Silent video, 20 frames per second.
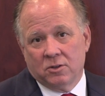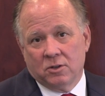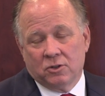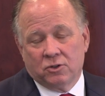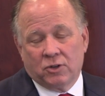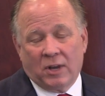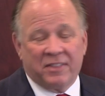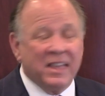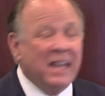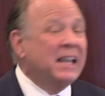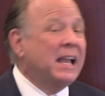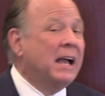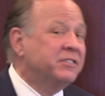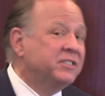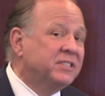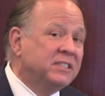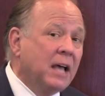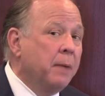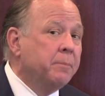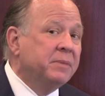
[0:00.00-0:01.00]
So I think I've
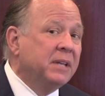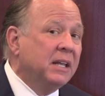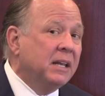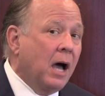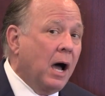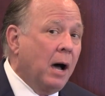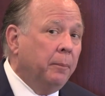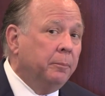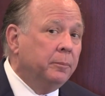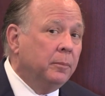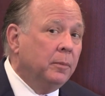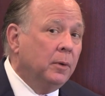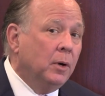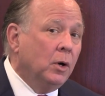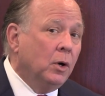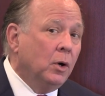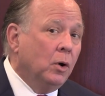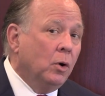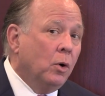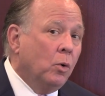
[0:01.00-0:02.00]
summed it up.
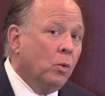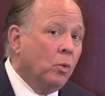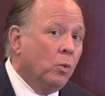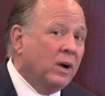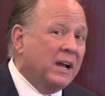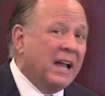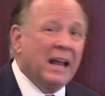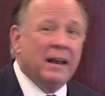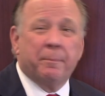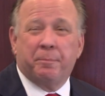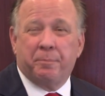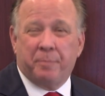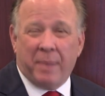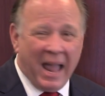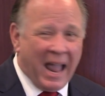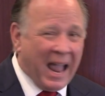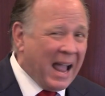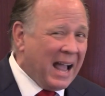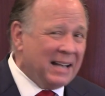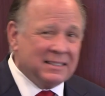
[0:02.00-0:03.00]
We're kind of
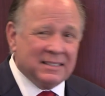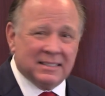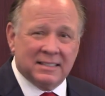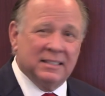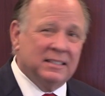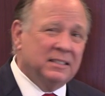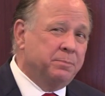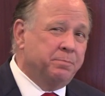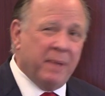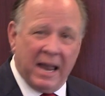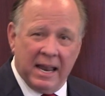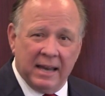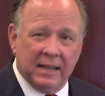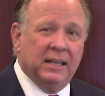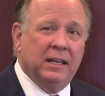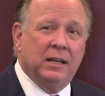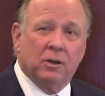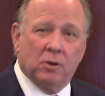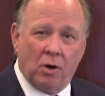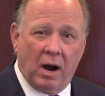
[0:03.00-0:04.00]
past this
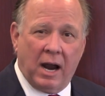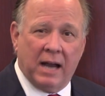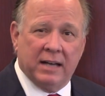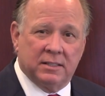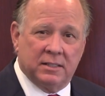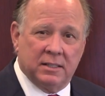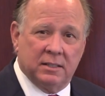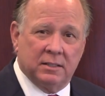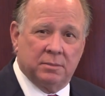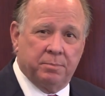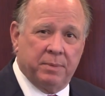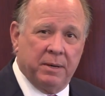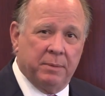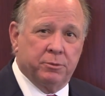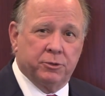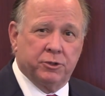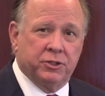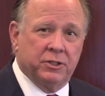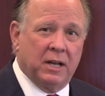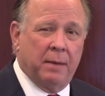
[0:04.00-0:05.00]
banking crisis.
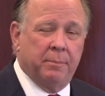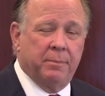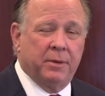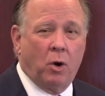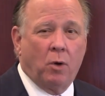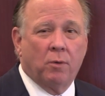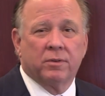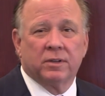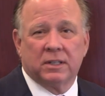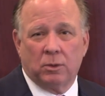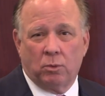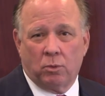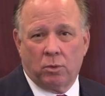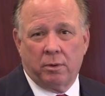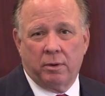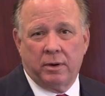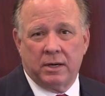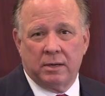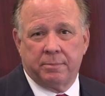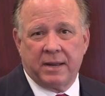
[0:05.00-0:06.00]
People should not be overly
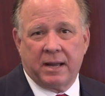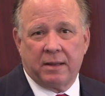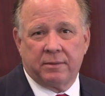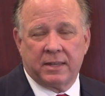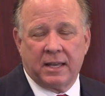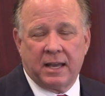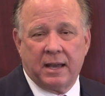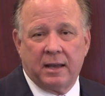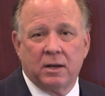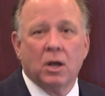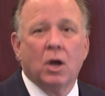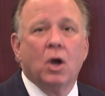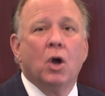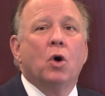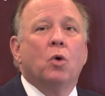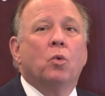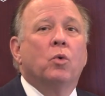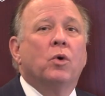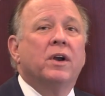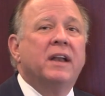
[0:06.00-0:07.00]
worried about that.
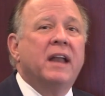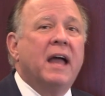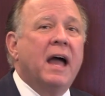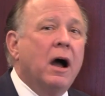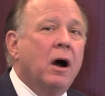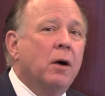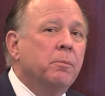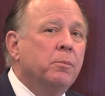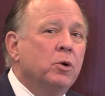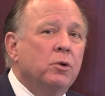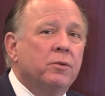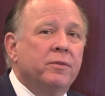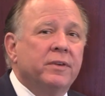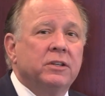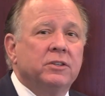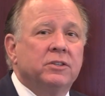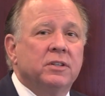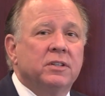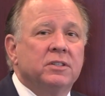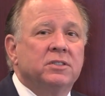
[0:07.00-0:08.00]
We're now
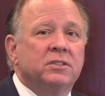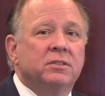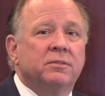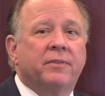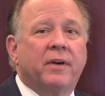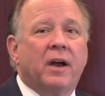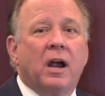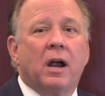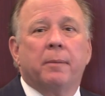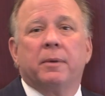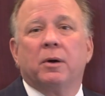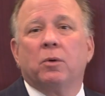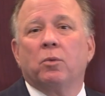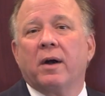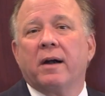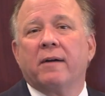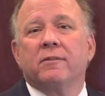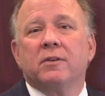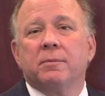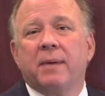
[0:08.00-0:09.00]
moving to this environment
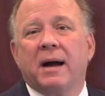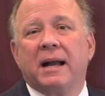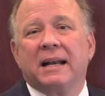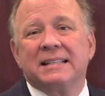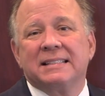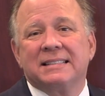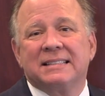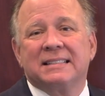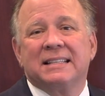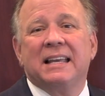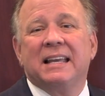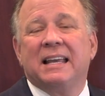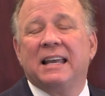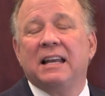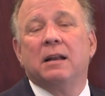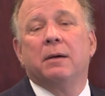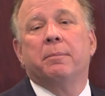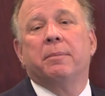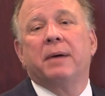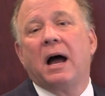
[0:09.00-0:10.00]
where everybody's
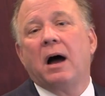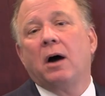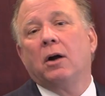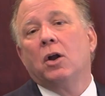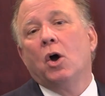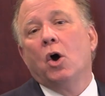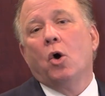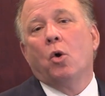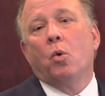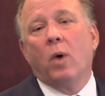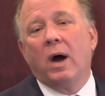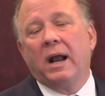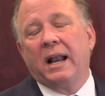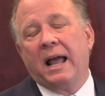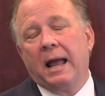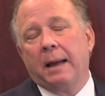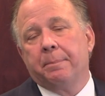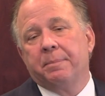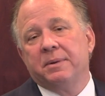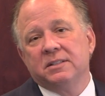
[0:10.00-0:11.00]
thinking about what
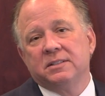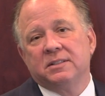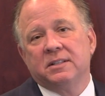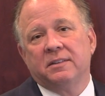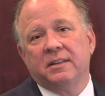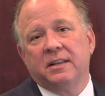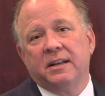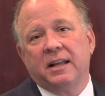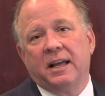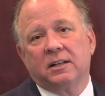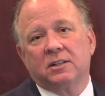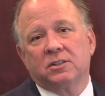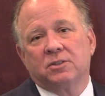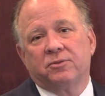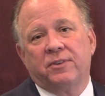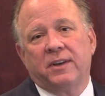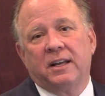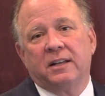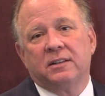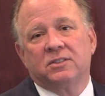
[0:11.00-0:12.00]
happens in the next
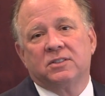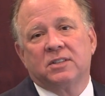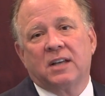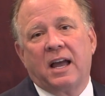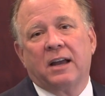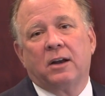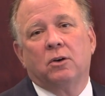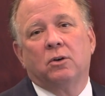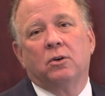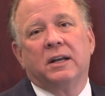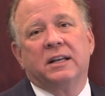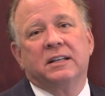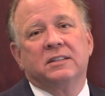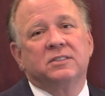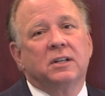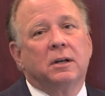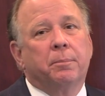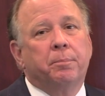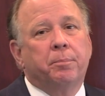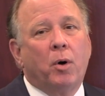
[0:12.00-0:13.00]
Fed cycle. Is
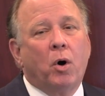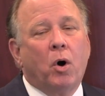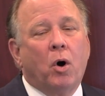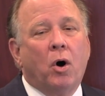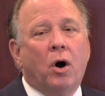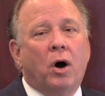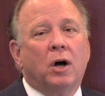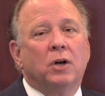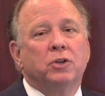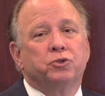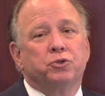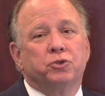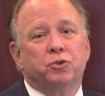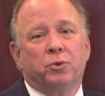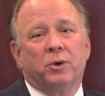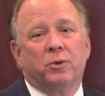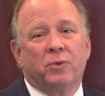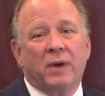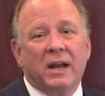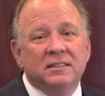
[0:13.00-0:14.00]
it a pause,
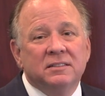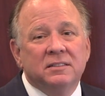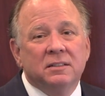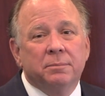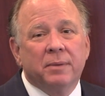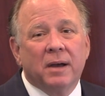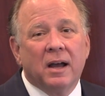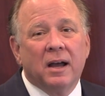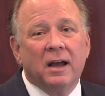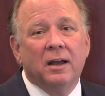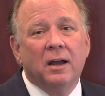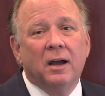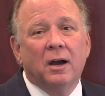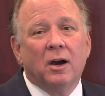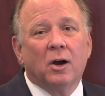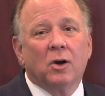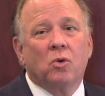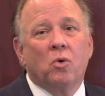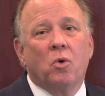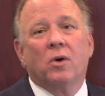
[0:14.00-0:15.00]
raise it by a
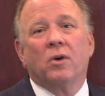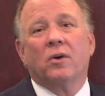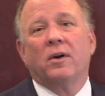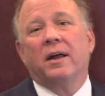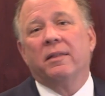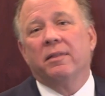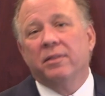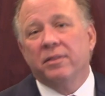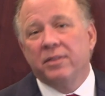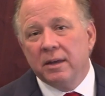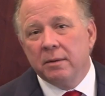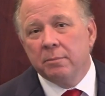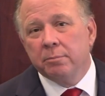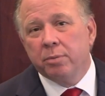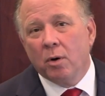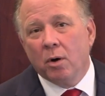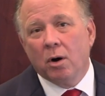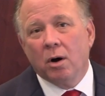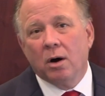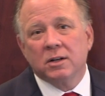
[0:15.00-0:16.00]
quarter, and then
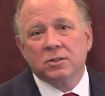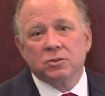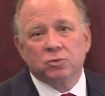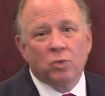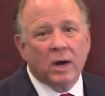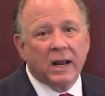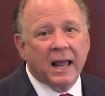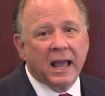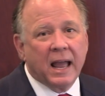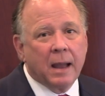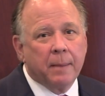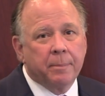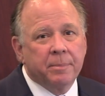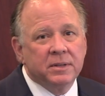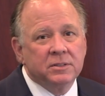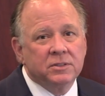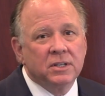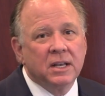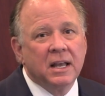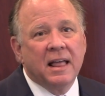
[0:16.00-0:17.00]
pause? What
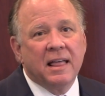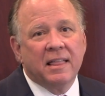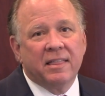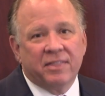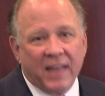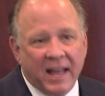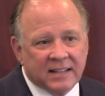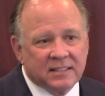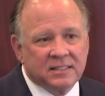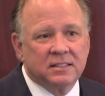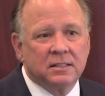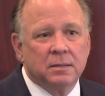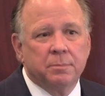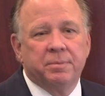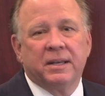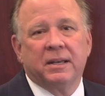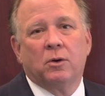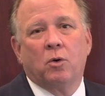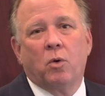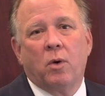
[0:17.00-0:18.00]
happens? That's the
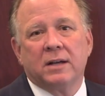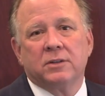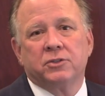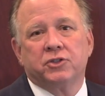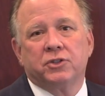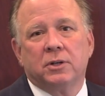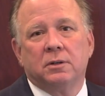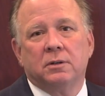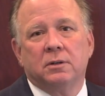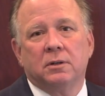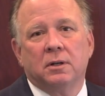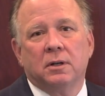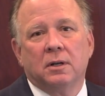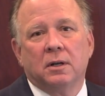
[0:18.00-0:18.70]
big question.